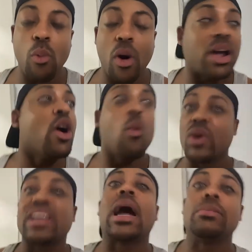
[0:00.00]
want
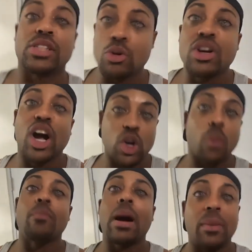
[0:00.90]
when it comes to you cutting
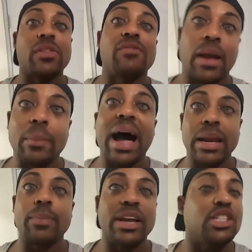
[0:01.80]
open my motherfucking
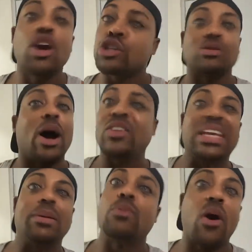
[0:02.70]
body, bitch. So I don't need
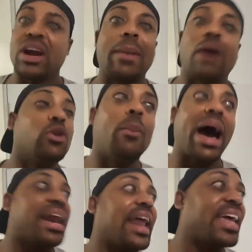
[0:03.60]
to be worried about
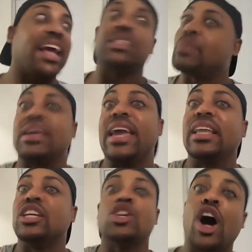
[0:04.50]
nobody that can't speak
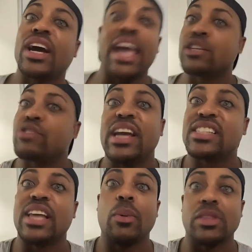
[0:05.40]
English or can't
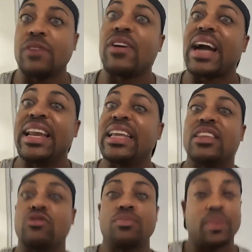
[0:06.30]
translate what the fuck I need
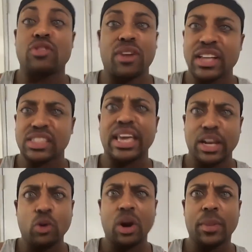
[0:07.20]
to be translated.
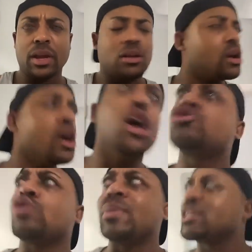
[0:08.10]
You know what I mean?
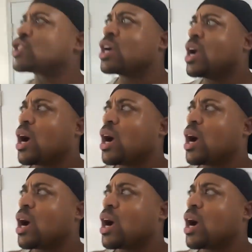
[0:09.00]
So, bitch,